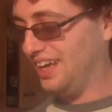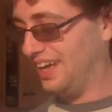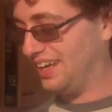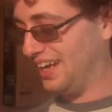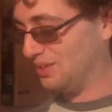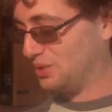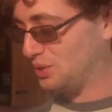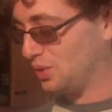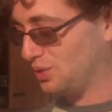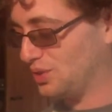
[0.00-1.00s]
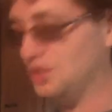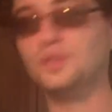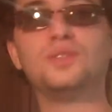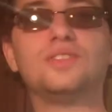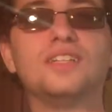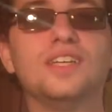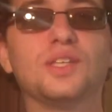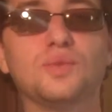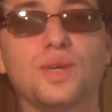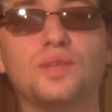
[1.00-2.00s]
and I was told to use
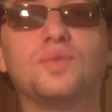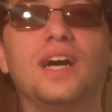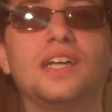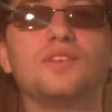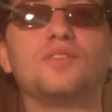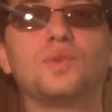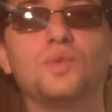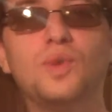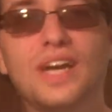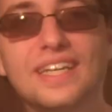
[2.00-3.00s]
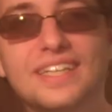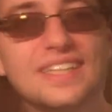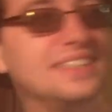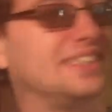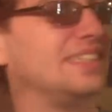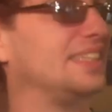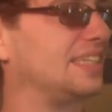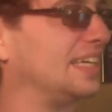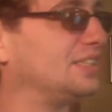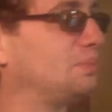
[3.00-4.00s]
the red wine over the white because it
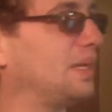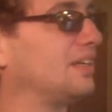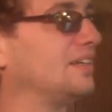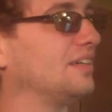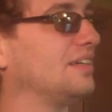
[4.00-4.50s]
tastes better.